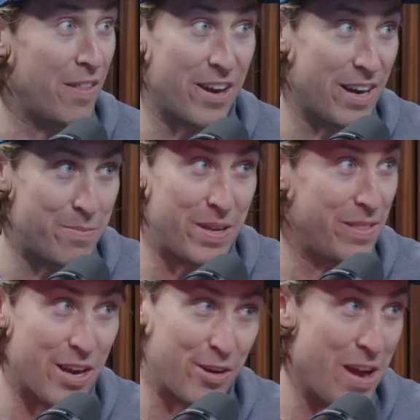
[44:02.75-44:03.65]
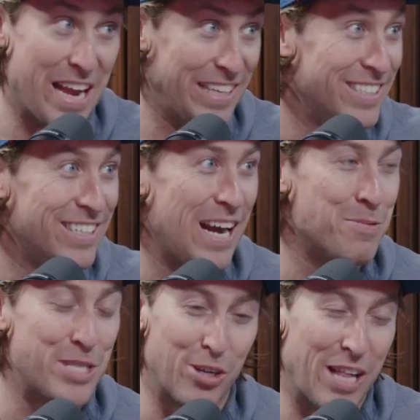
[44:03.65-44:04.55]
They're great. I'm
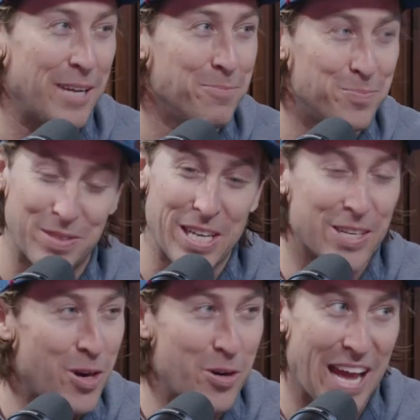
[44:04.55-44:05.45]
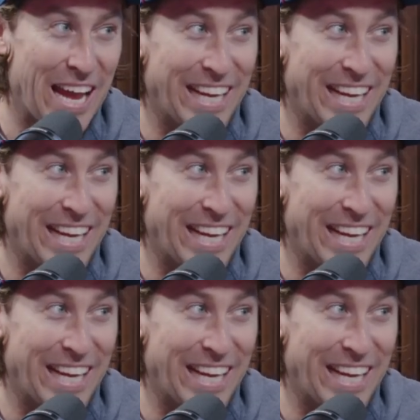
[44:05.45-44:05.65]
still like, they're okay.